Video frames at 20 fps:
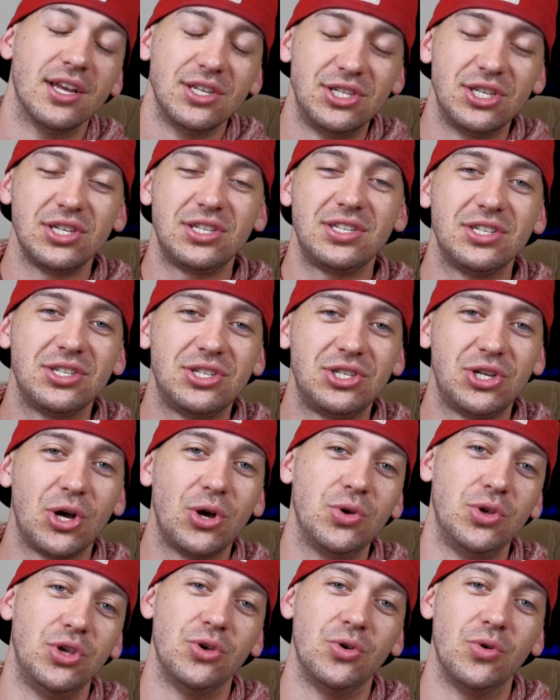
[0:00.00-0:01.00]
just to
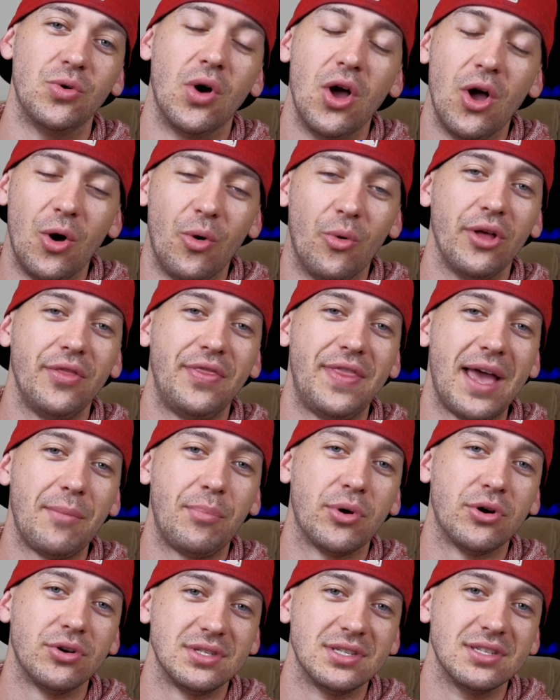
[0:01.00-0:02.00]
show you what
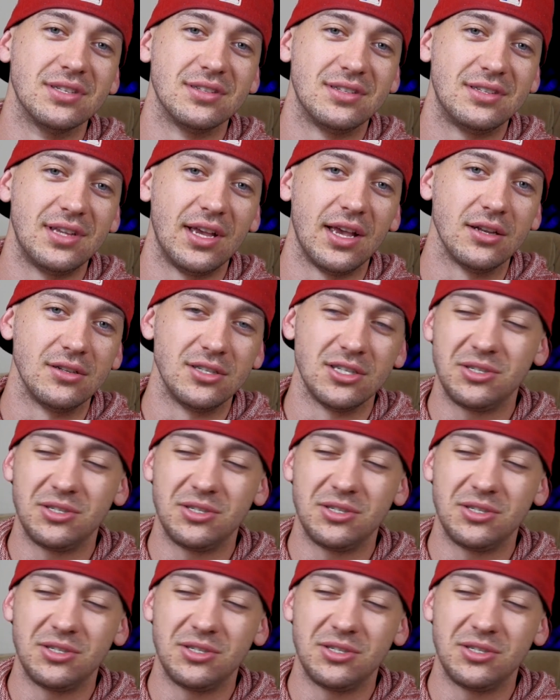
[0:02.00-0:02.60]
that person said,